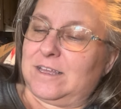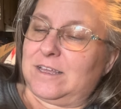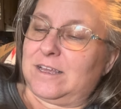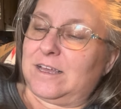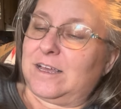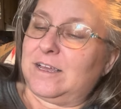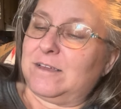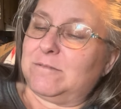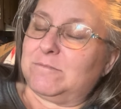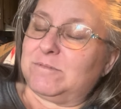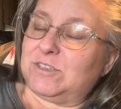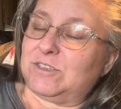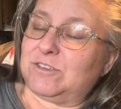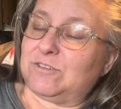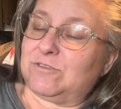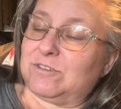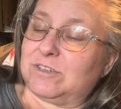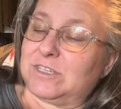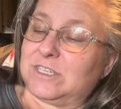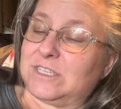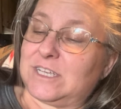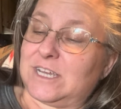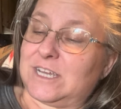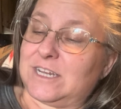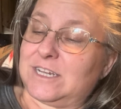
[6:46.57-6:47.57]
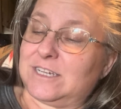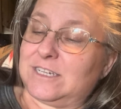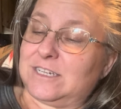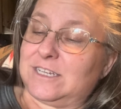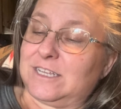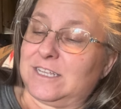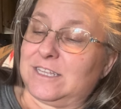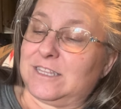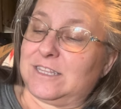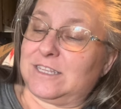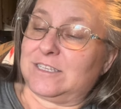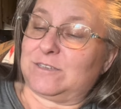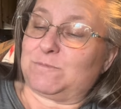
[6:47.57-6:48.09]
I am so excited to
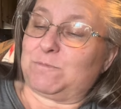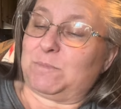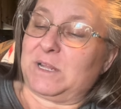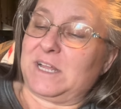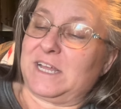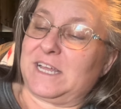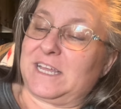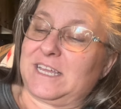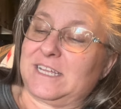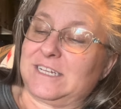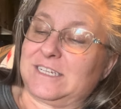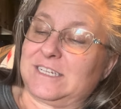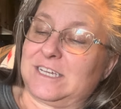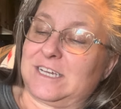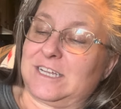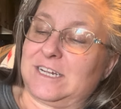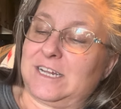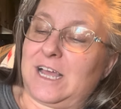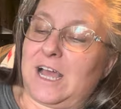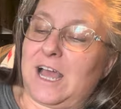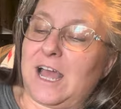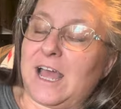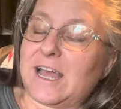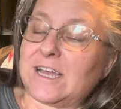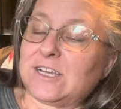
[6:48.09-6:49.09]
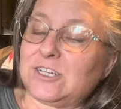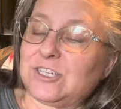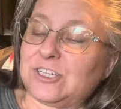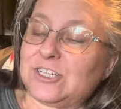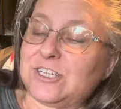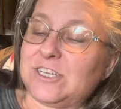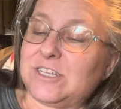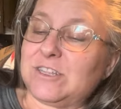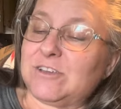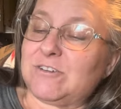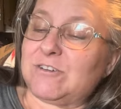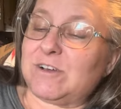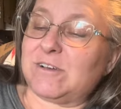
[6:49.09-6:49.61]
get this blanket done.
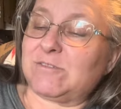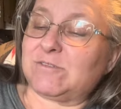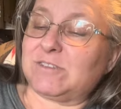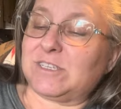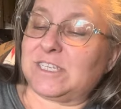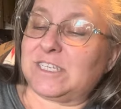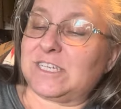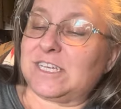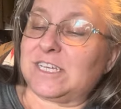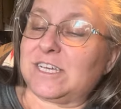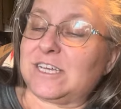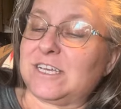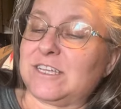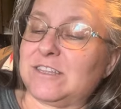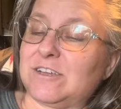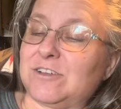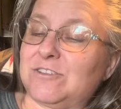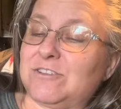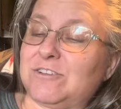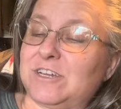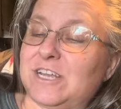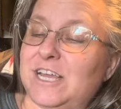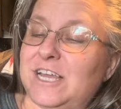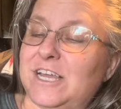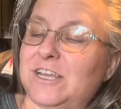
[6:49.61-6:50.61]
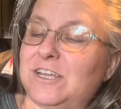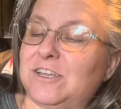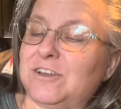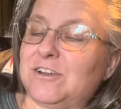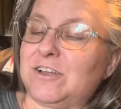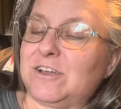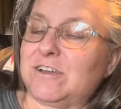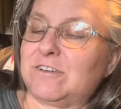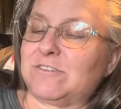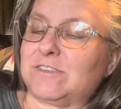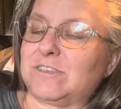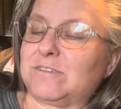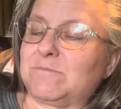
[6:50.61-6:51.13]
Actually, though, I was thinking the other day, you know
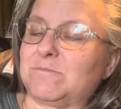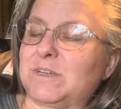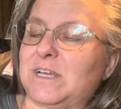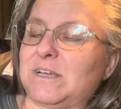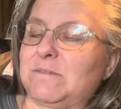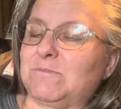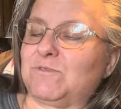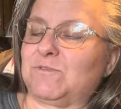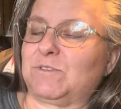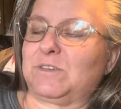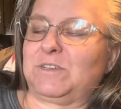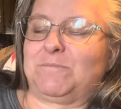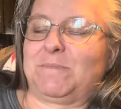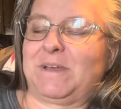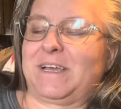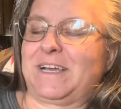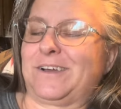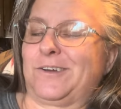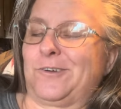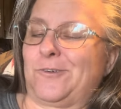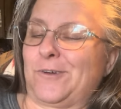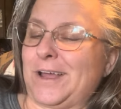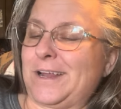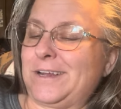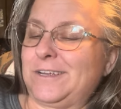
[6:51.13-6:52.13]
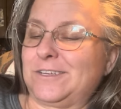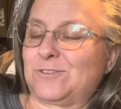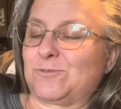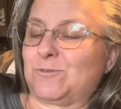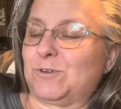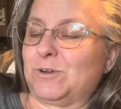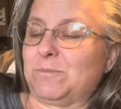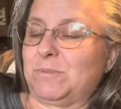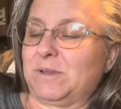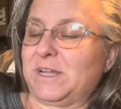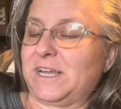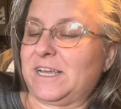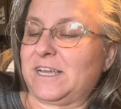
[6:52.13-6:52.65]
how sometimes when you make a granny square
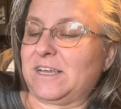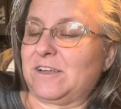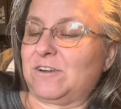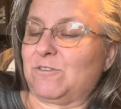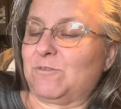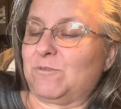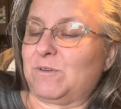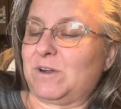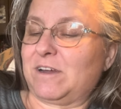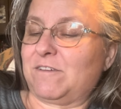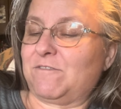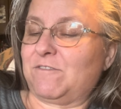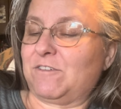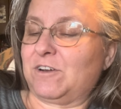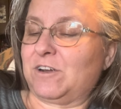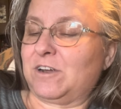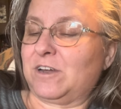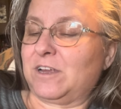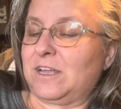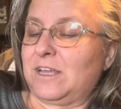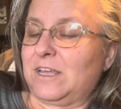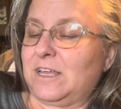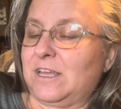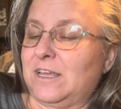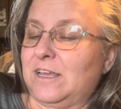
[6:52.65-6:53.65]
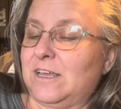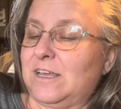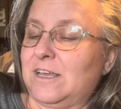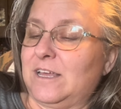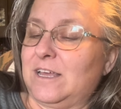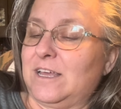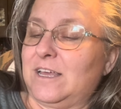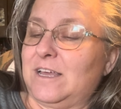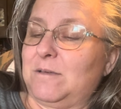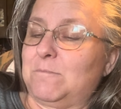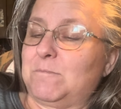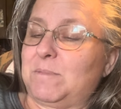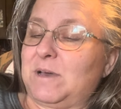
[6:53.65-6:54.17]
blanket or whatever,
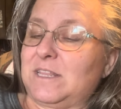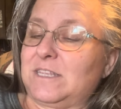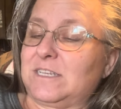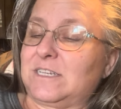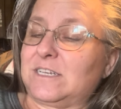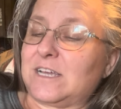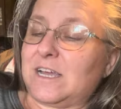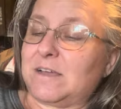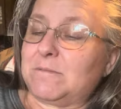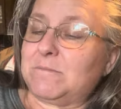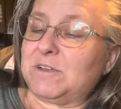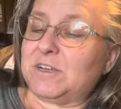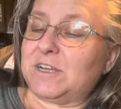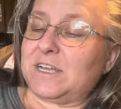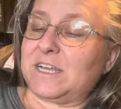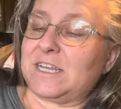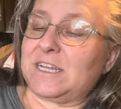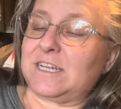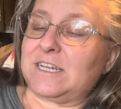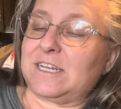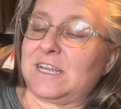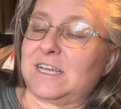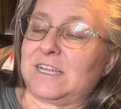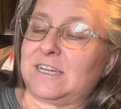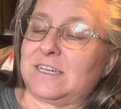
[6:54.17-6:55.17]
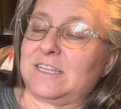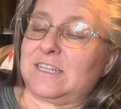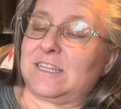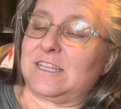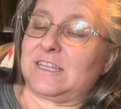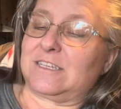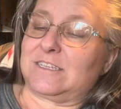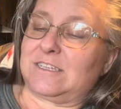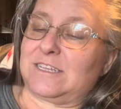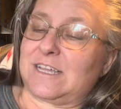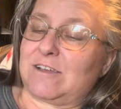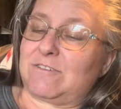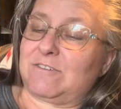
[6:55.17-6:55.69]
by the time you're getting down to
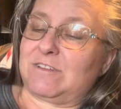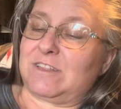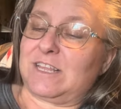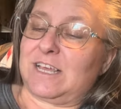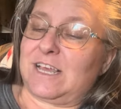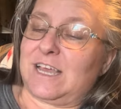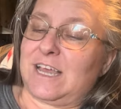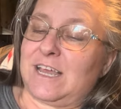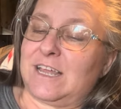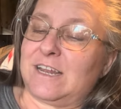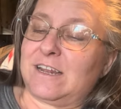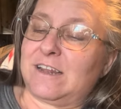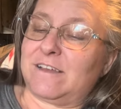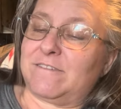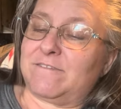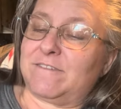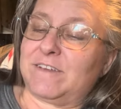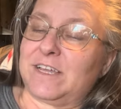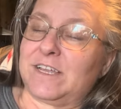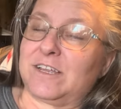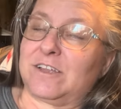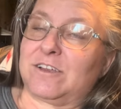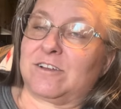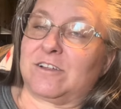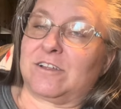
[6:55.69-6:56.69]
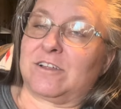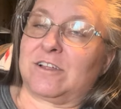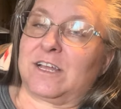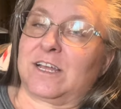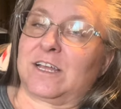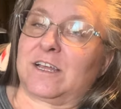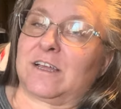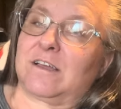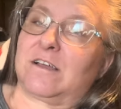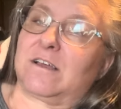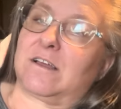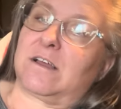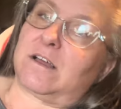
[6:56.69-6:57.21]
the end of it, you're like,
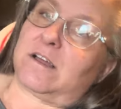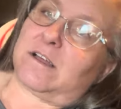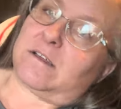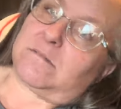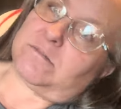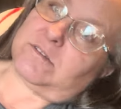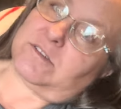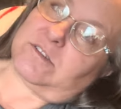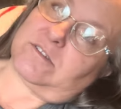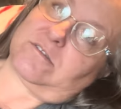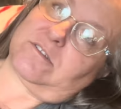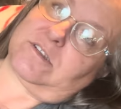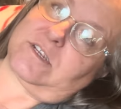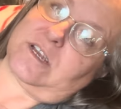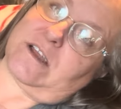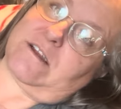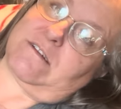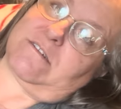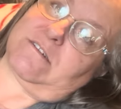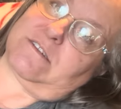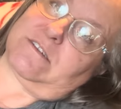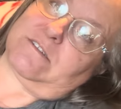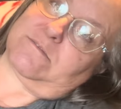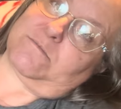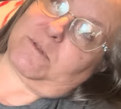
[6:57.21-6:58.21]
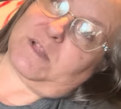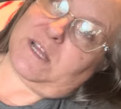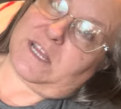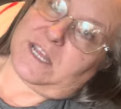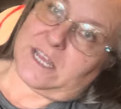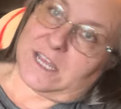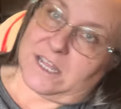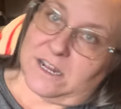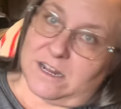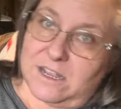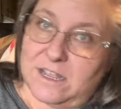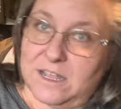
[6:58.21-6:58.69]
oh, I'm so tired of this blanket.